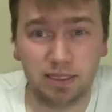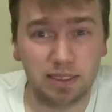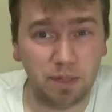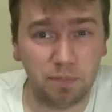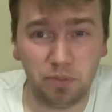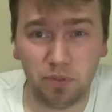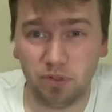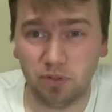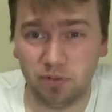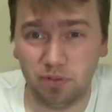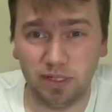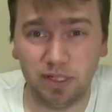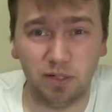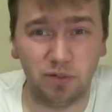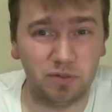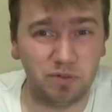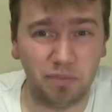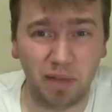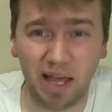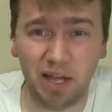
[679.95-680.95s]

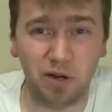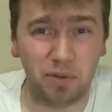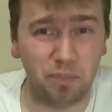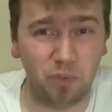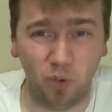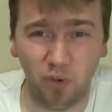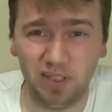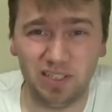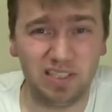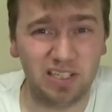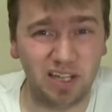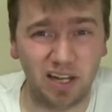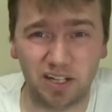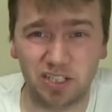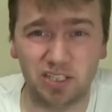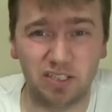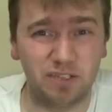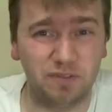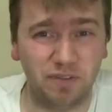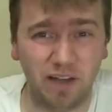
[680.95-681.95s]
Couple, minor points
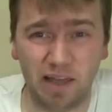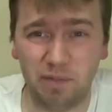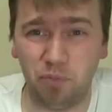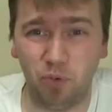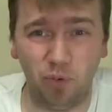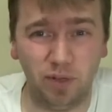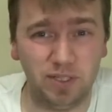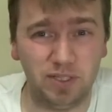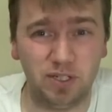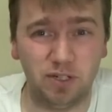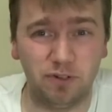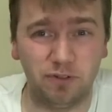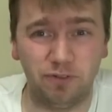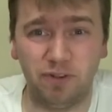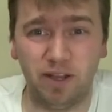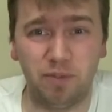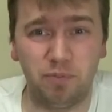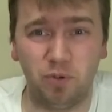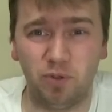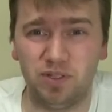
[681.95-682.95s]
deductions, 5 points here,
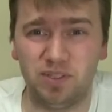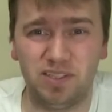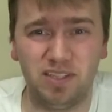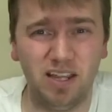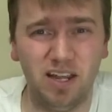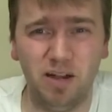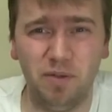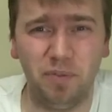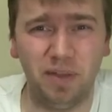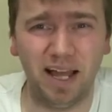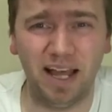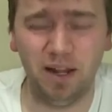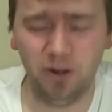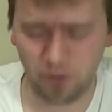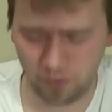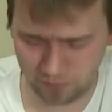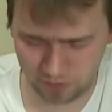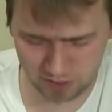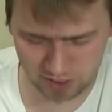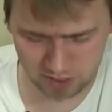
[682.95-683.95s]
5 points there, but I don't
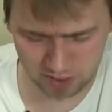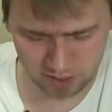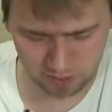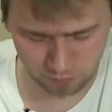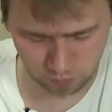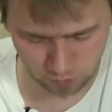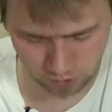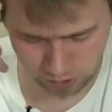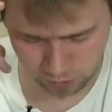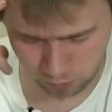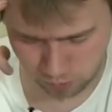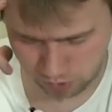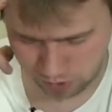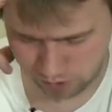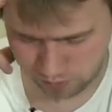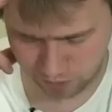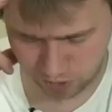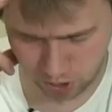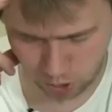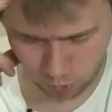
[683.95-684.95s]
know if this is even really
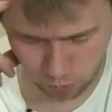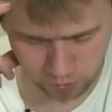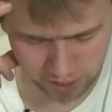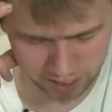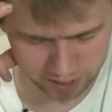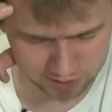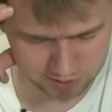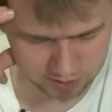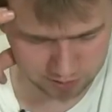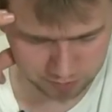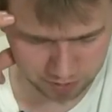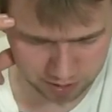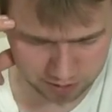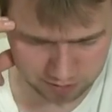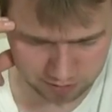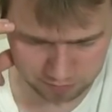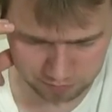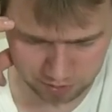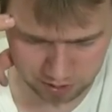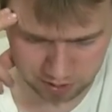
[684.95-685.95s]
worthy of a codex, in my
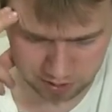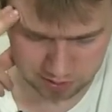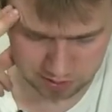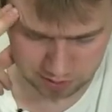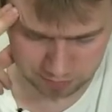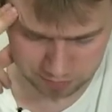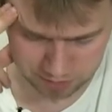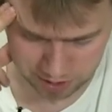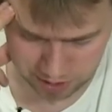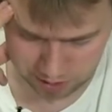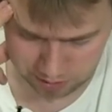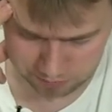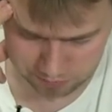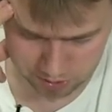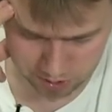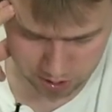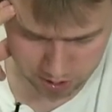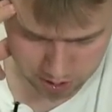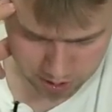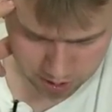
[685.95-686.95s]
opinion, sometimes.